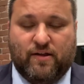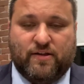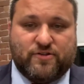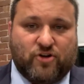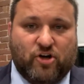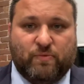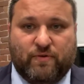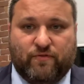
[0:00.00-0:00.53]
It's
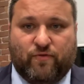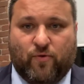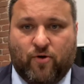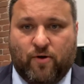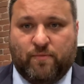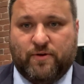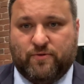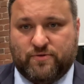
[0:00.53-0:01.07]
already been
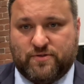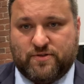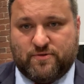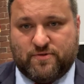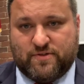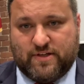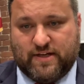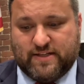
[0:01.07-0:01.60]
formed. This
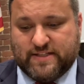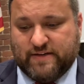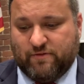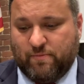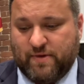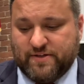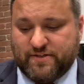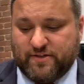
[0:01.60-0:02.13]
was
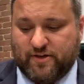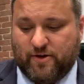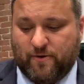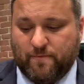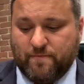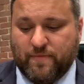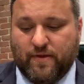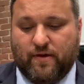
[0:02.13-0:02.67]
several months
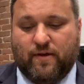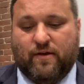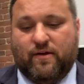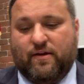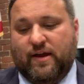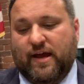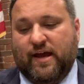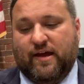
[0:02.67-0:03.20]
ago,
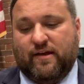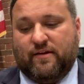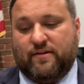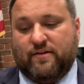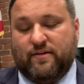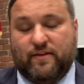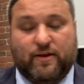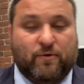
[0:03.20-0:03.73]
and
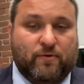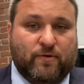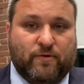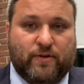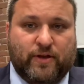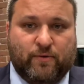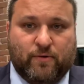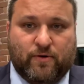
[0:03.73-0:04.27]
they
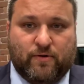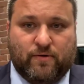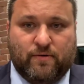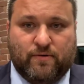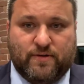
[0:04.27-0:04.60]
were